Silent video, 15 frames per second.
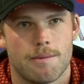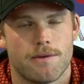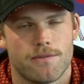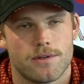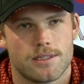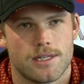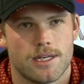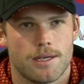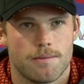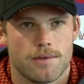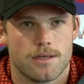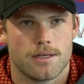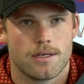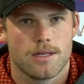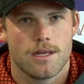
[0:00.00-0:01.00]
every
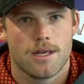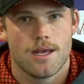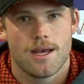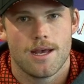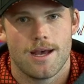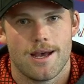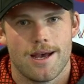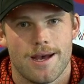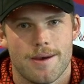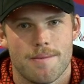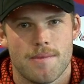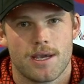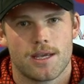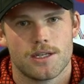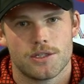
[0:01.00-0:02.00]
team, and
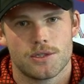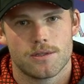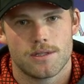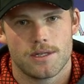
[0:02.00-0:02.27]
making sure